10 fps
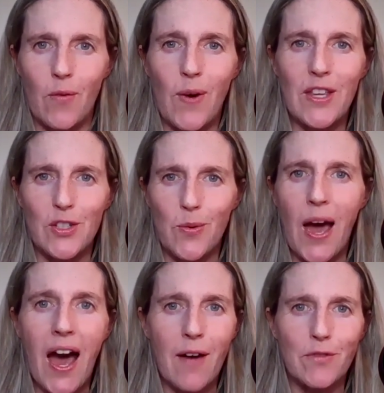ways you
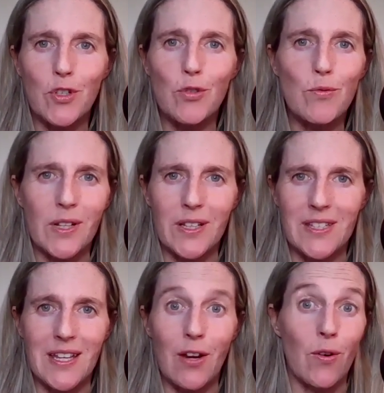have to do real
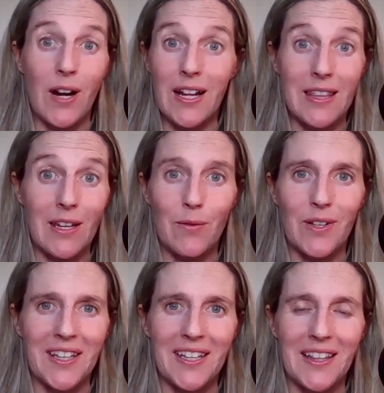estate or anything
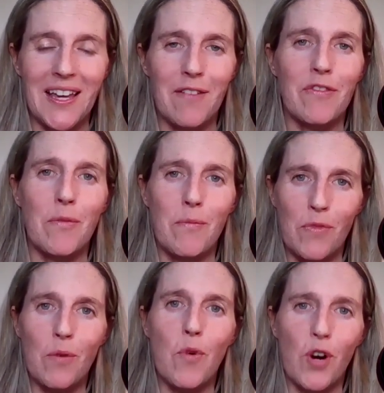really in life,
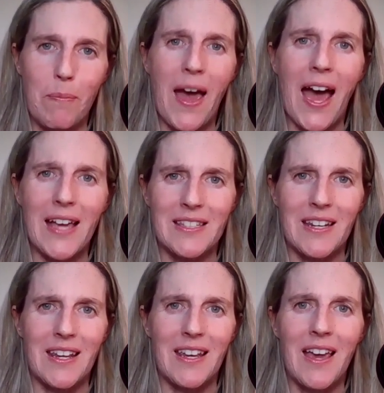the more
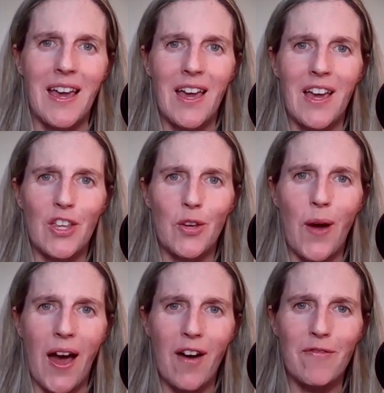capacity you
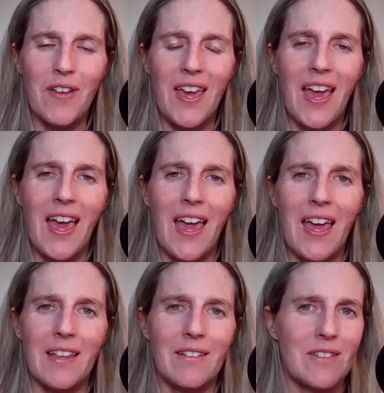have.
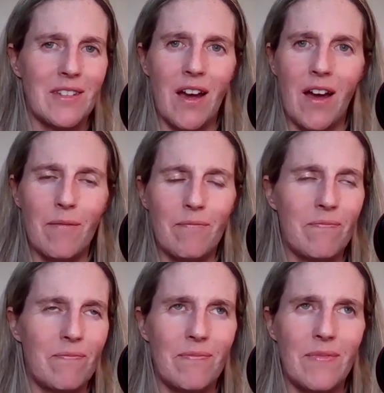And, uh,
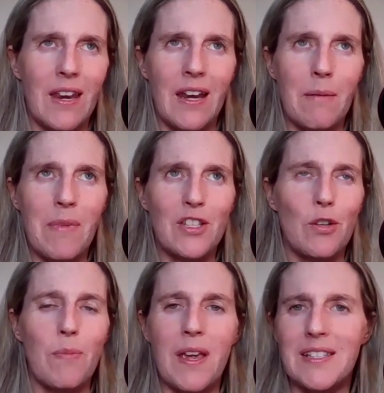and it makes
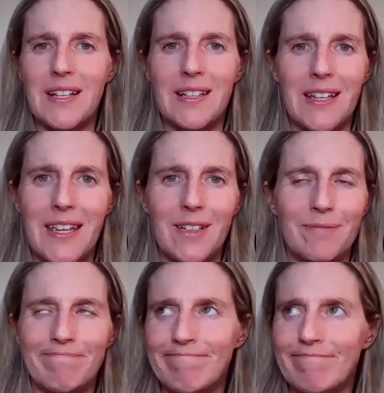you basically
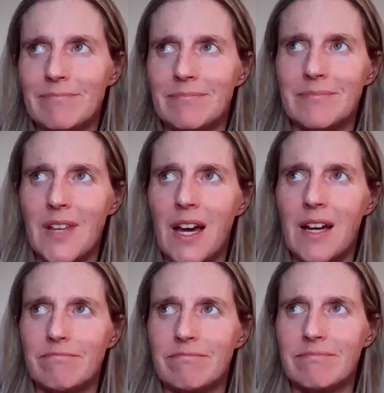
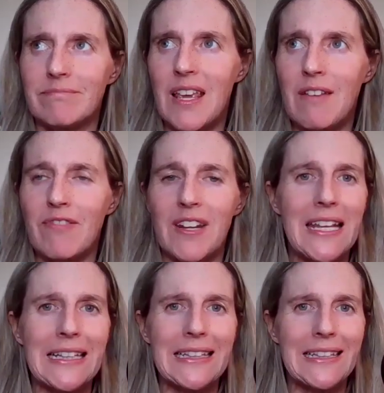uh,
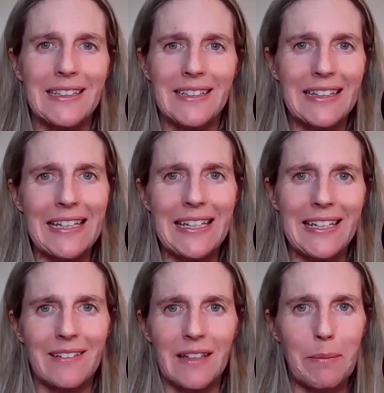
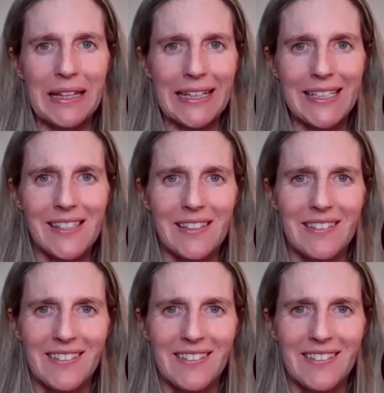infinitely limitless.